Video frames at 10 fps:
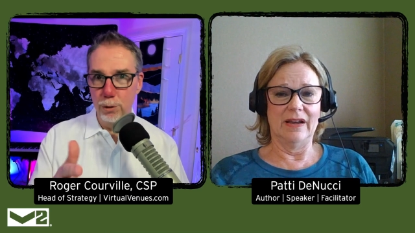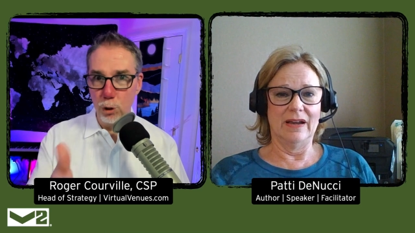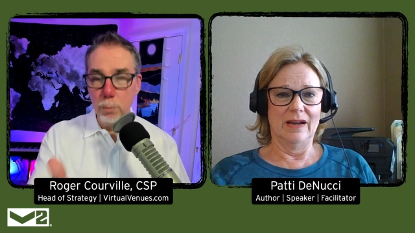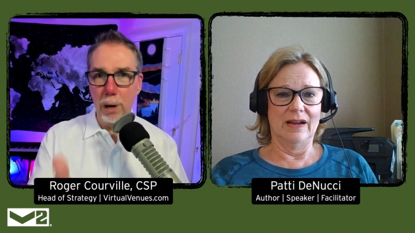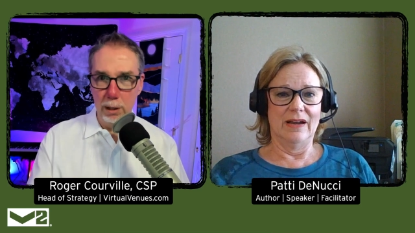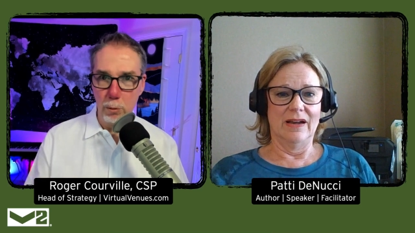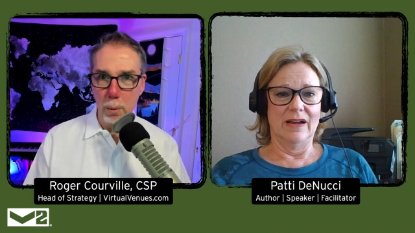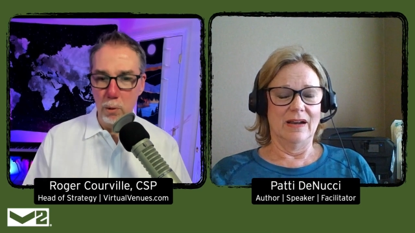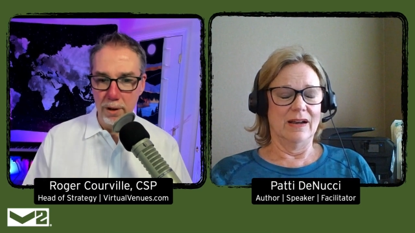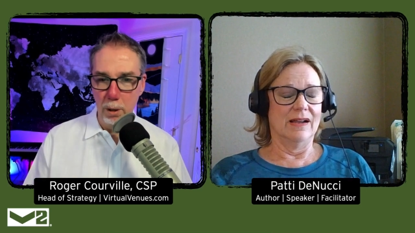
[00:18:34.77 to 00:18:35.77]
Speaker 1: You probably
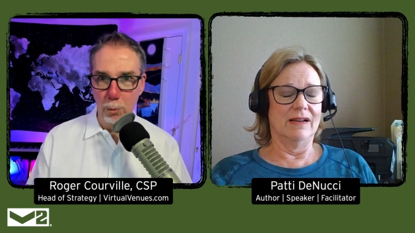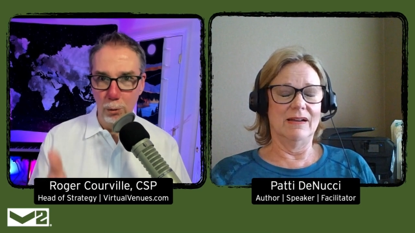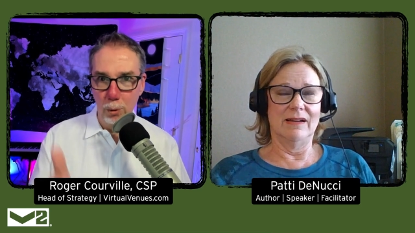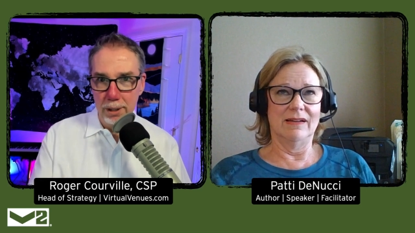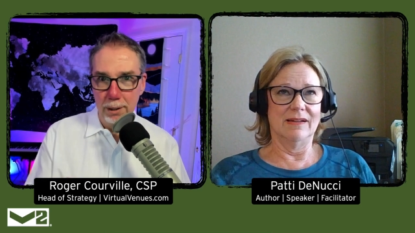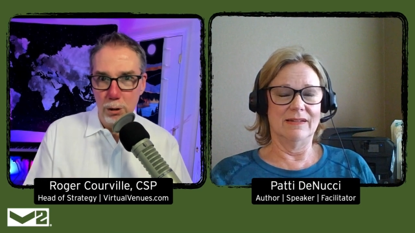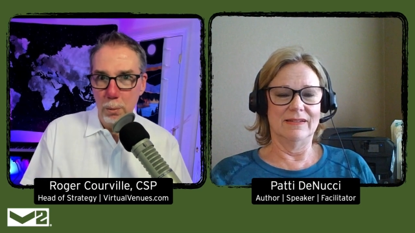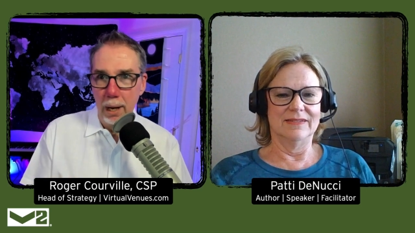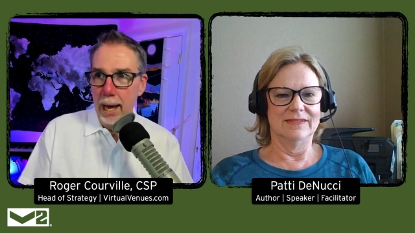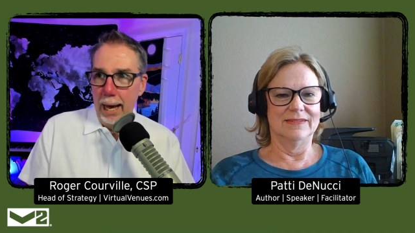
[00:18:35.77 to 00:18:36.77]
remember the number. What do
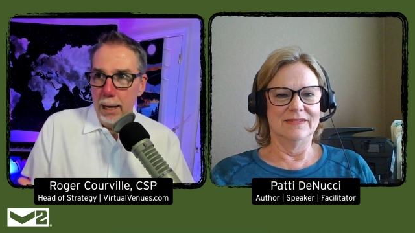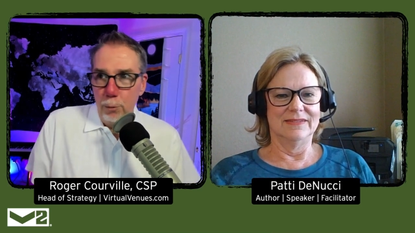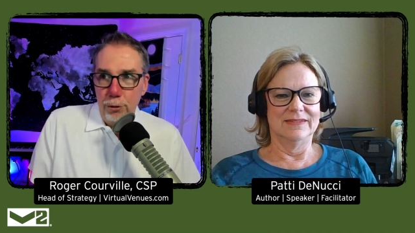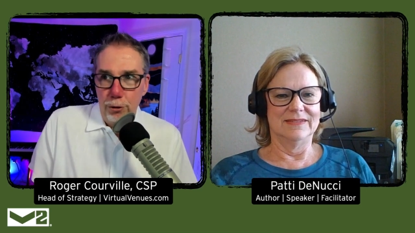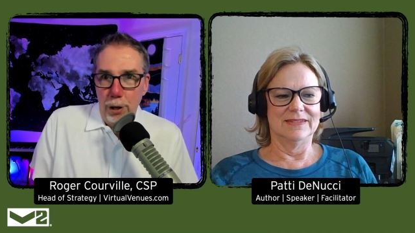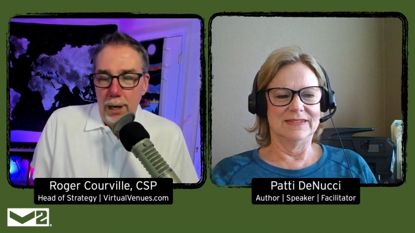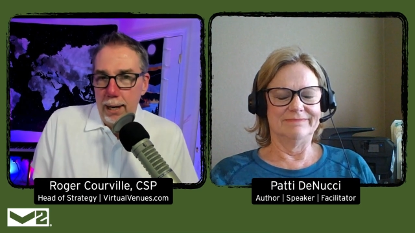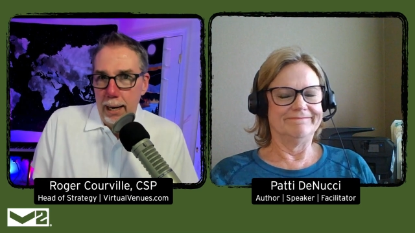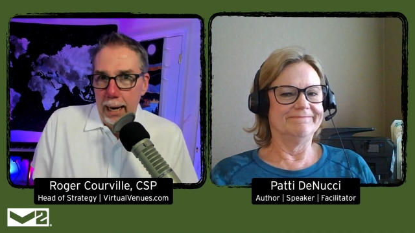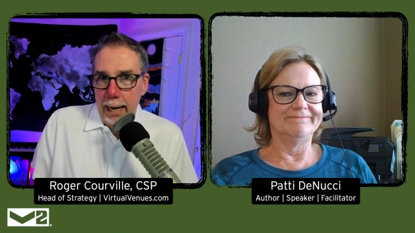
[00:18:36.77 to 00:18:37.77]
you? It mm,
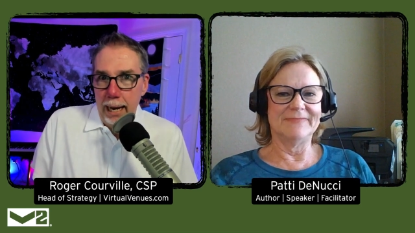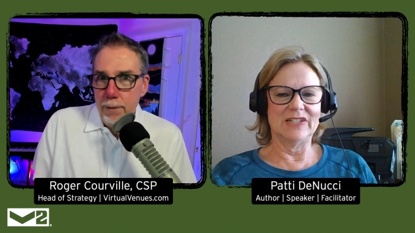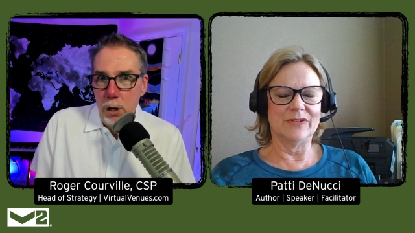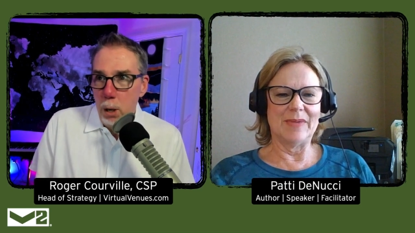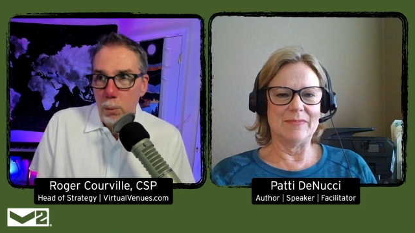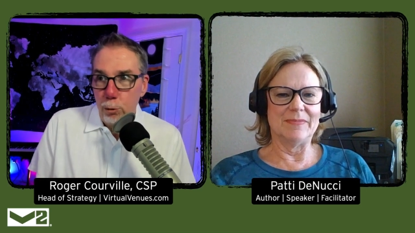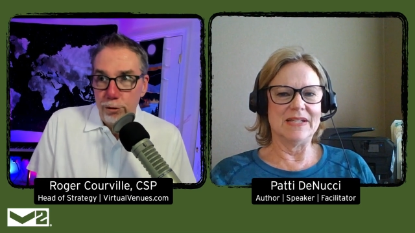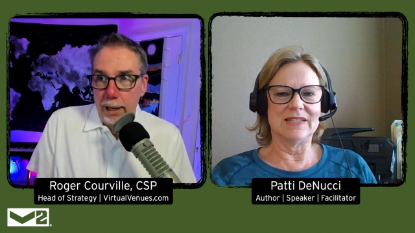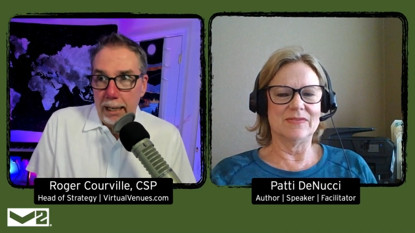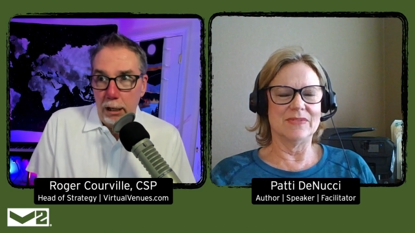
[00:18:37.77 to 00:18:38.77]
Speaker 2: and the mm, number remember,
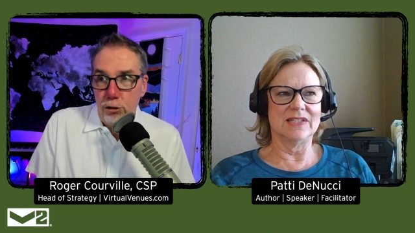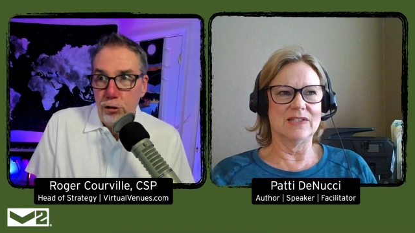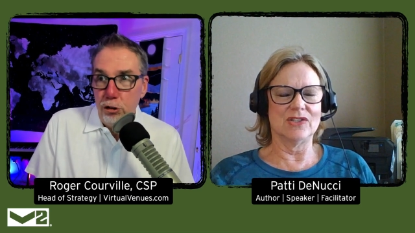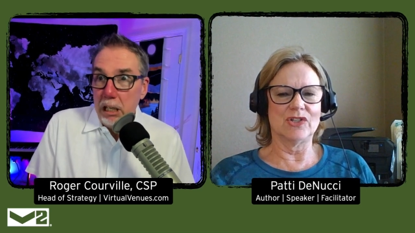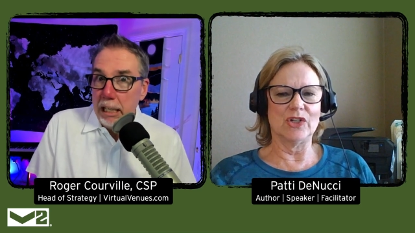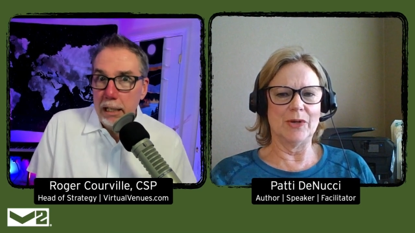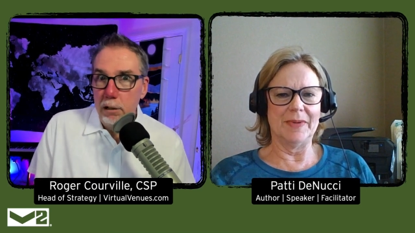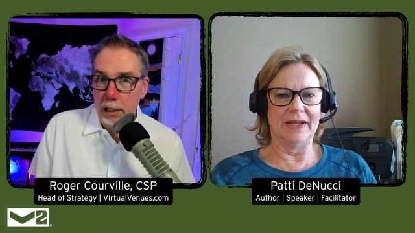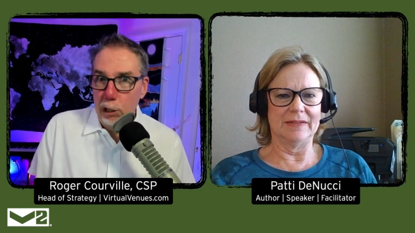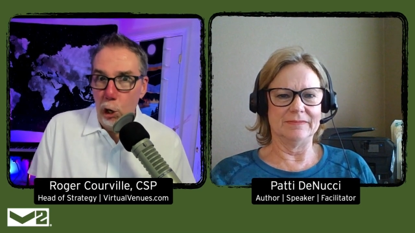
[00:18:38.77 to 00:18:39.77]
was like
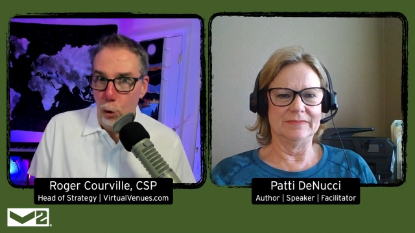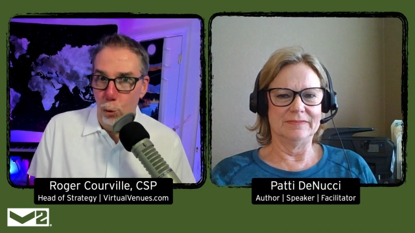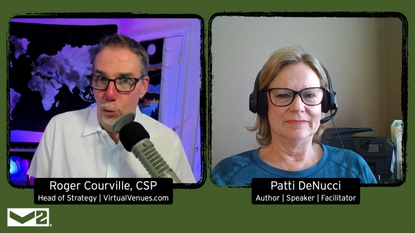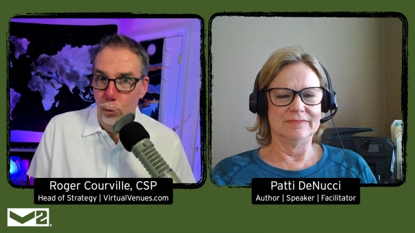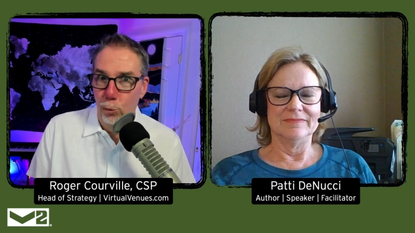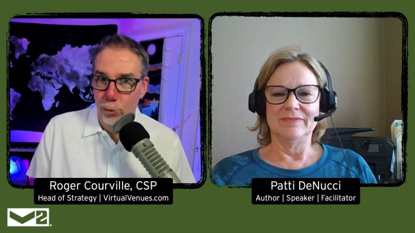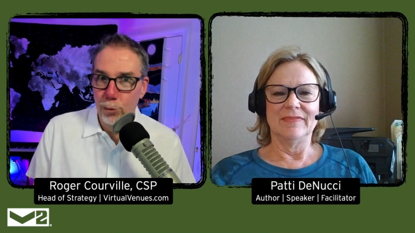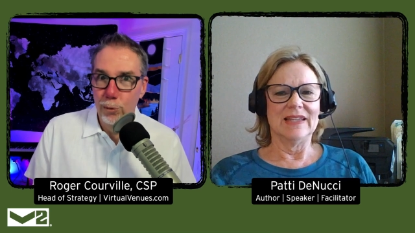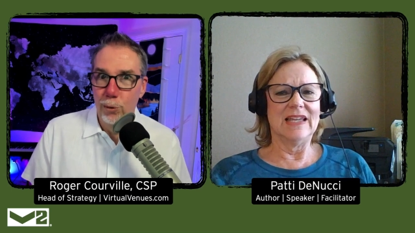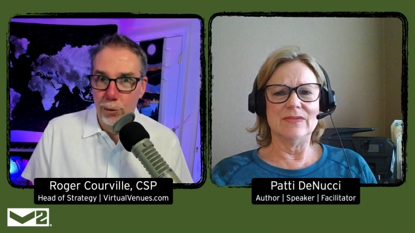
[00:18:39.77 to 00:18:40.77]
exceedingly disturbing. low.
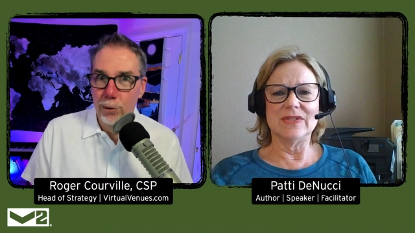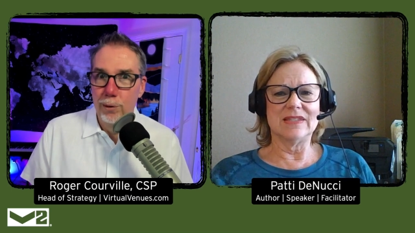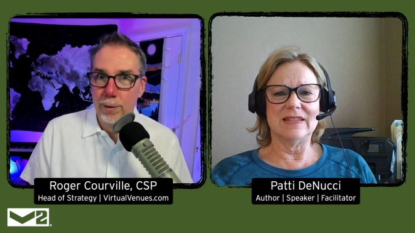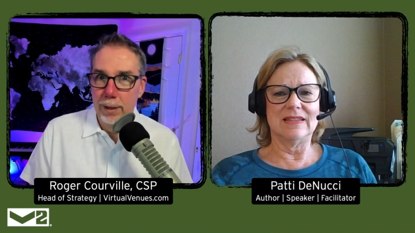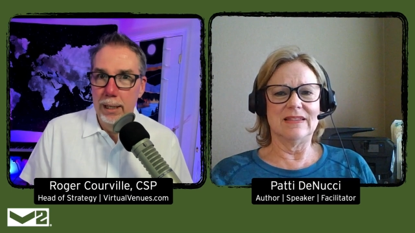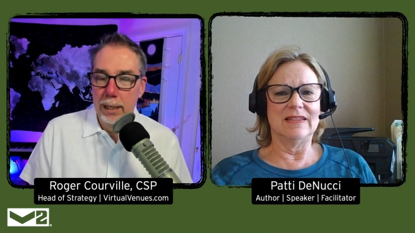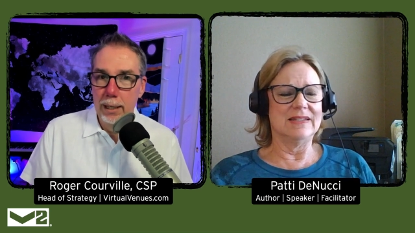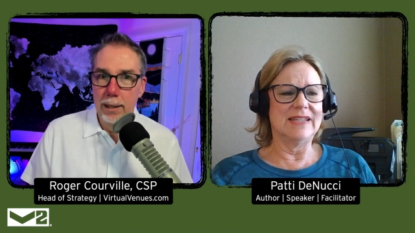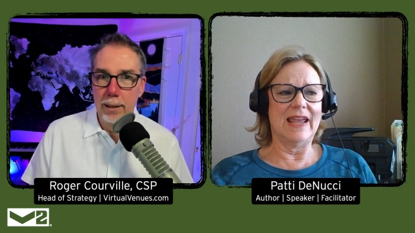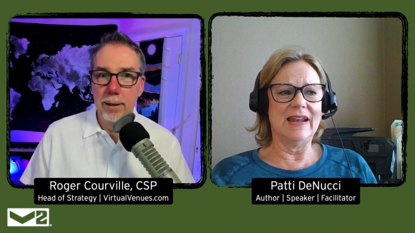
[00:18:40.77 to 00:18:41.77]
It was the
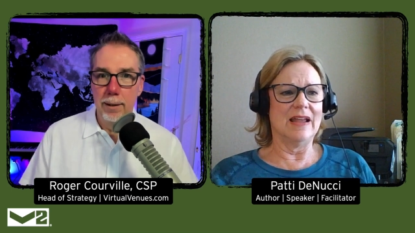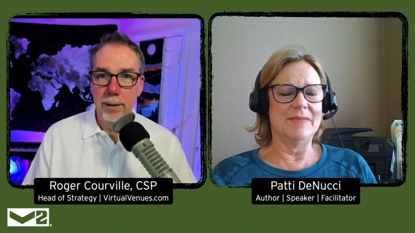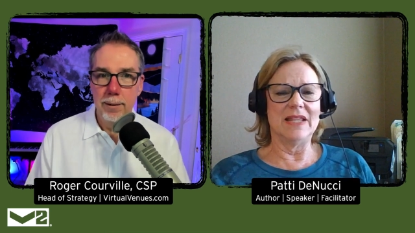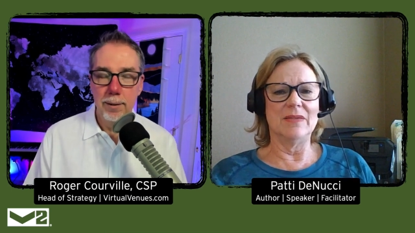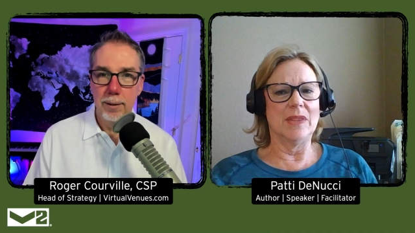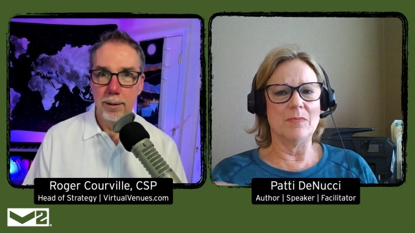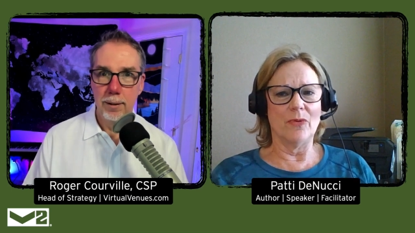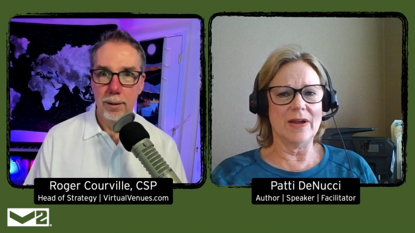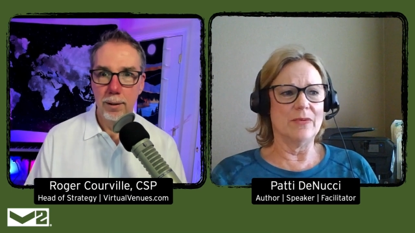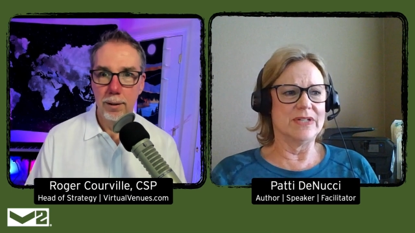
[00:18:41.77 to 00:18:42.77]
data i mean the
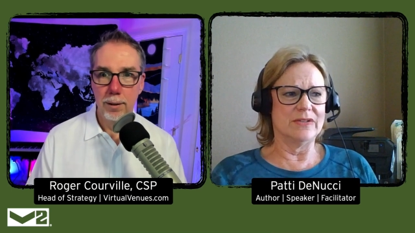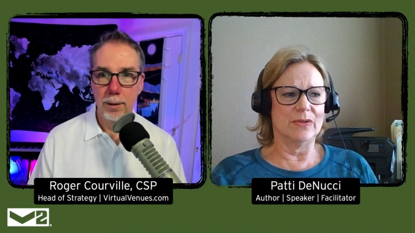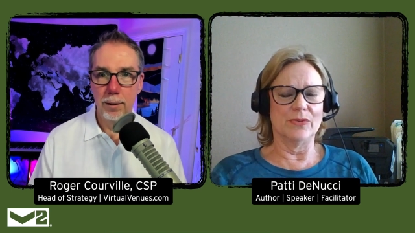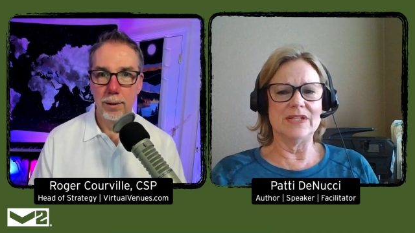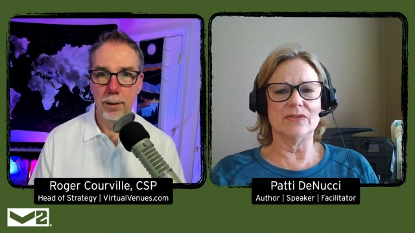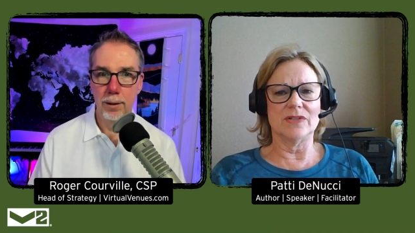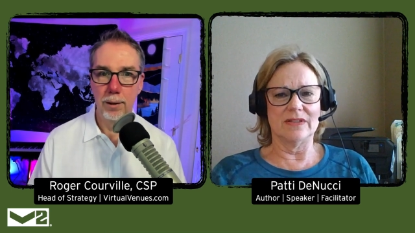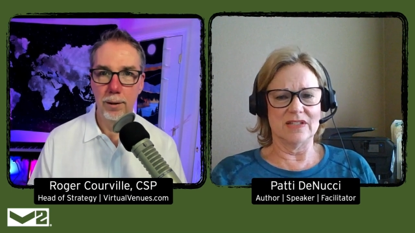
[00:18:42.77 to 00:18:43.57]
more i did the research on